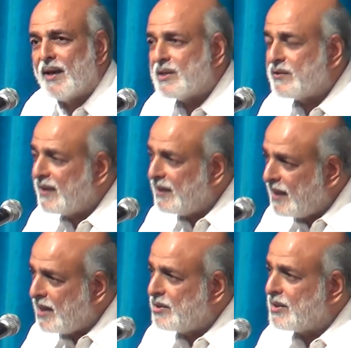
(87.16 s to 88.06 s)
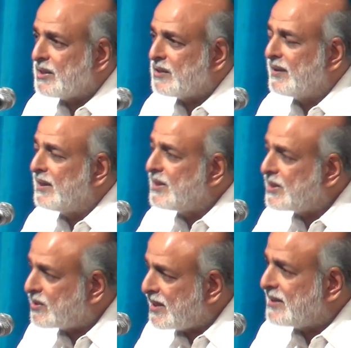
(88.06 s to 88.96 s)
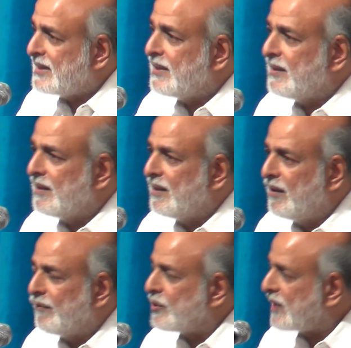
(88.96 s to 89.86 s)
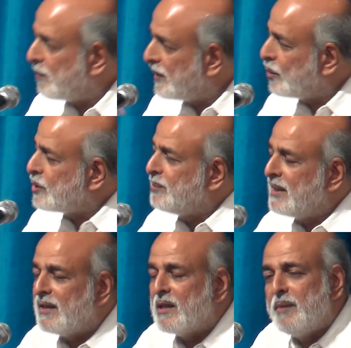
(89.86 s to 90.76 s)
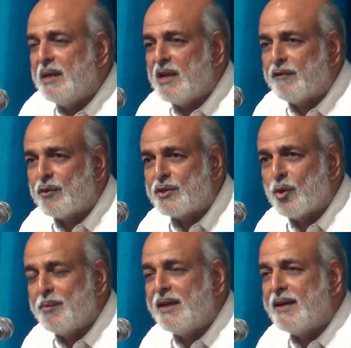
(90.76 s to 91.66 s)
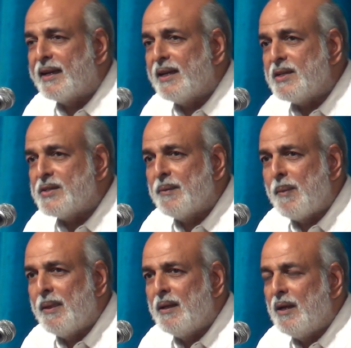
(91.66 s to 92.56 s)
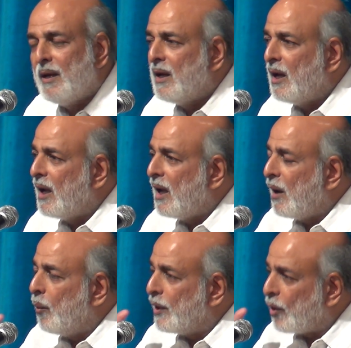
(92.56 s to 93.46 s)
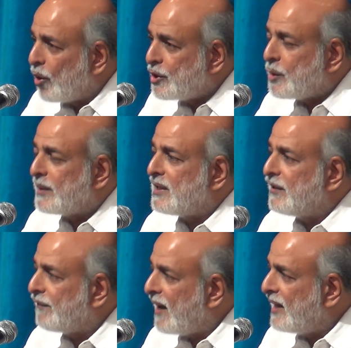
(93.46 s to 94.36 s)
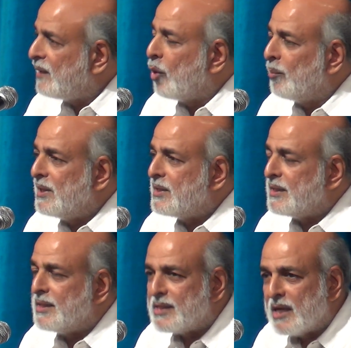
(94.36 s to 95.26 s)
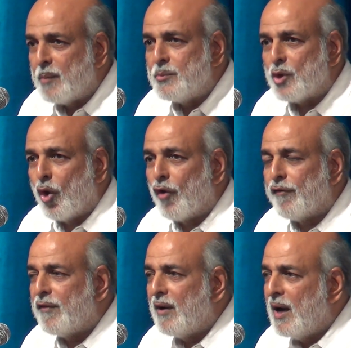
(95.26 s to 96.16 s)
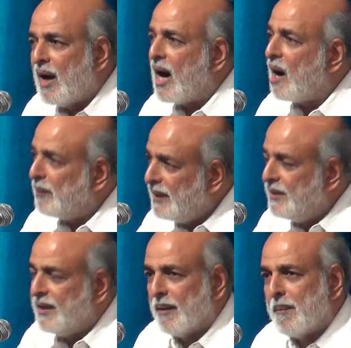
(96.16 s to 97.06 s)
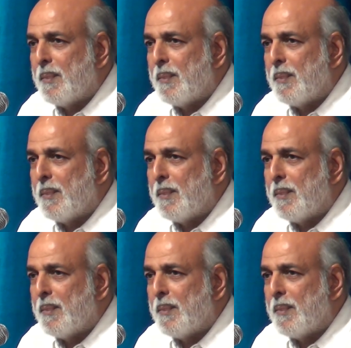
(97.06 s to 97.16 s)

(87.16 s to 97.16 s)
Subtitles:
that is very dangerous, very distressing for somebody who's been in the media for so many decades, we are also at a defining moment in terms of our media.